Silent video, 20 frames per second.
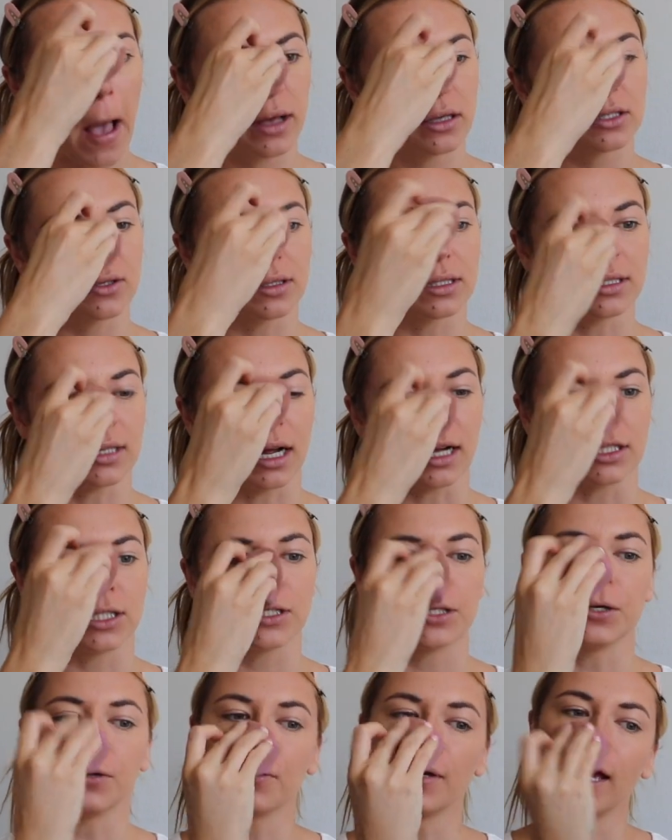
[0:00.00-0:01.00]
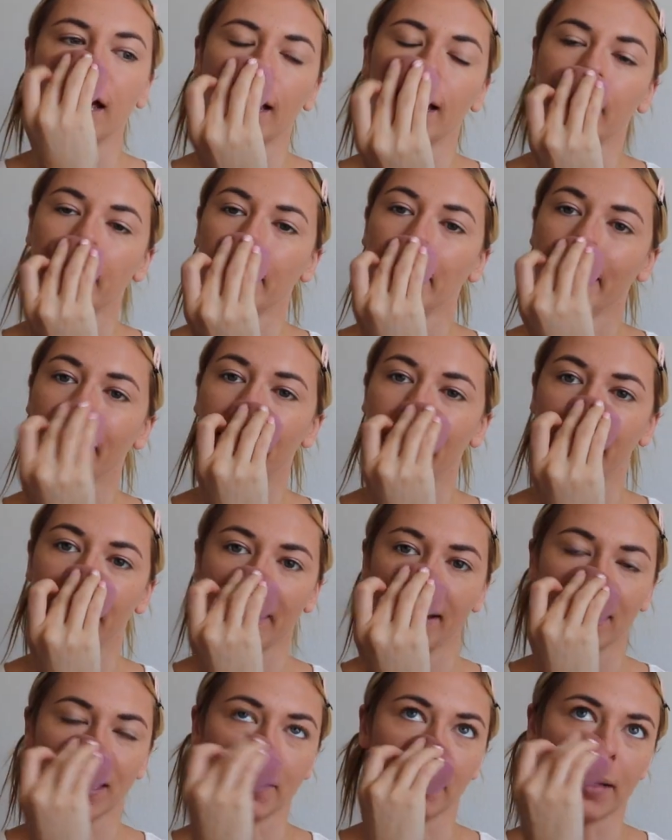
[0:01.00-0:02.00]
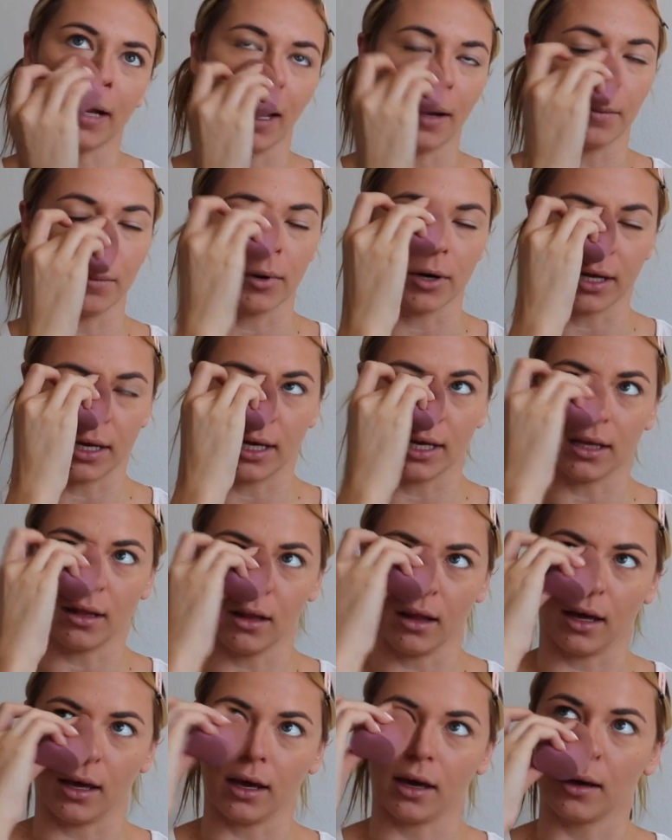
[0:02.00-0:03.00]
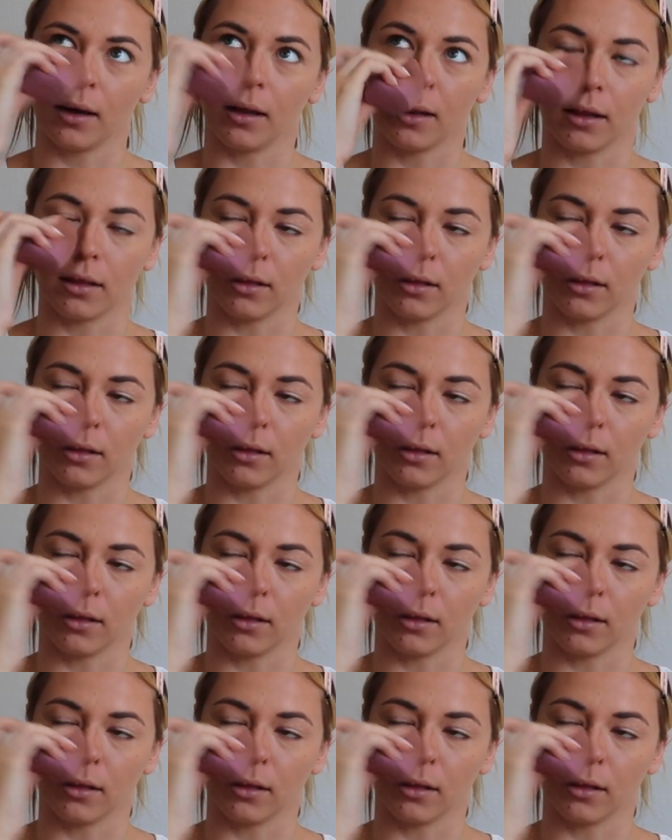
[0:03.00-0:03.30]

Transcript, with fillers: so it's not too cakey and I'm not bringing like